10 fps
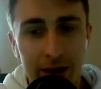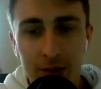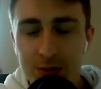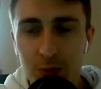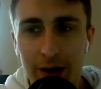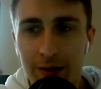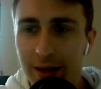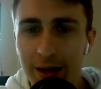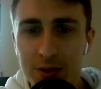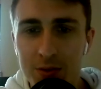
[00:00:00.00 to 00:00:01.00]
he was wearing
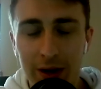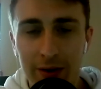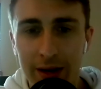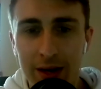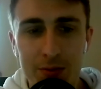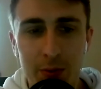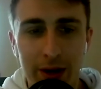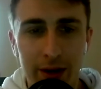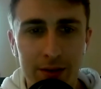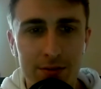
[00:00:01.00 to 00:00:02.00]

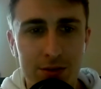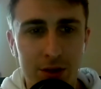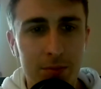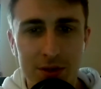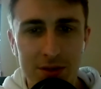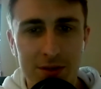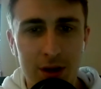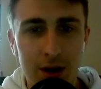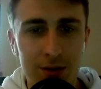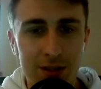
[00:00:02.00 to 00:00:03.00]
thermals,
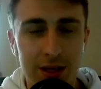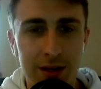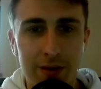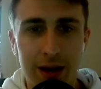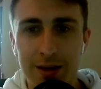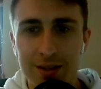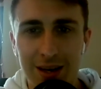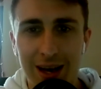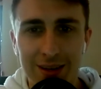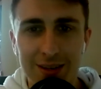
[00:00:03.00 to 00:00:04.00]
long sleeve
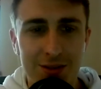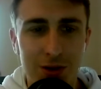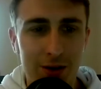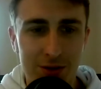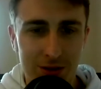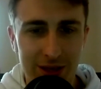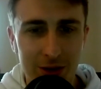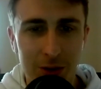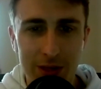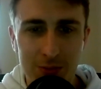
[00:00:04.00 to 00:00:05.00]
and trousers. He
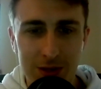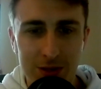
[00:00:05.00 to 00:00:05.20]
always wears